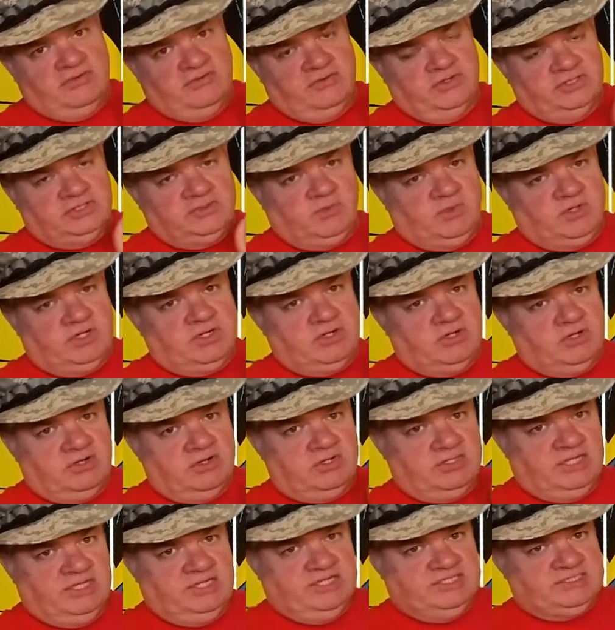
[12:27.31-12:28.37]
There's one
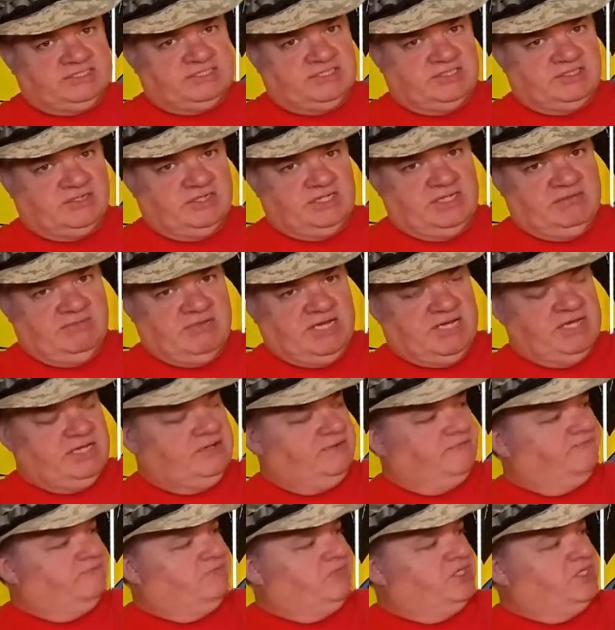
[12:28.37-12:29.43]
currently listed on
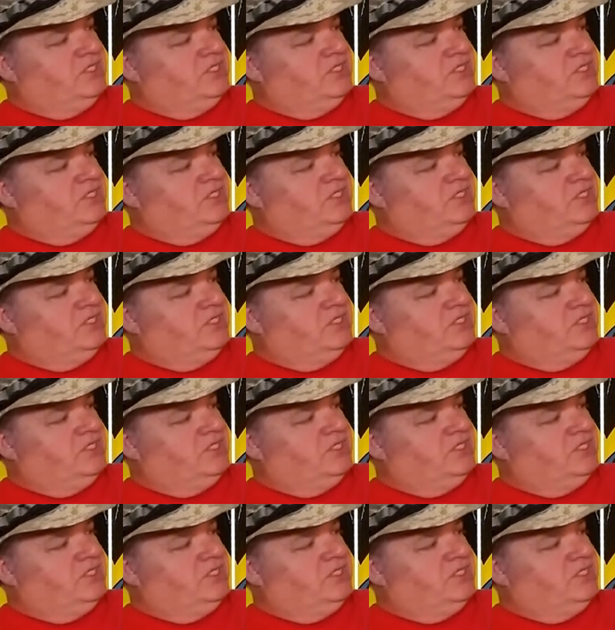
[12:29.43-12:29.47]
eBay,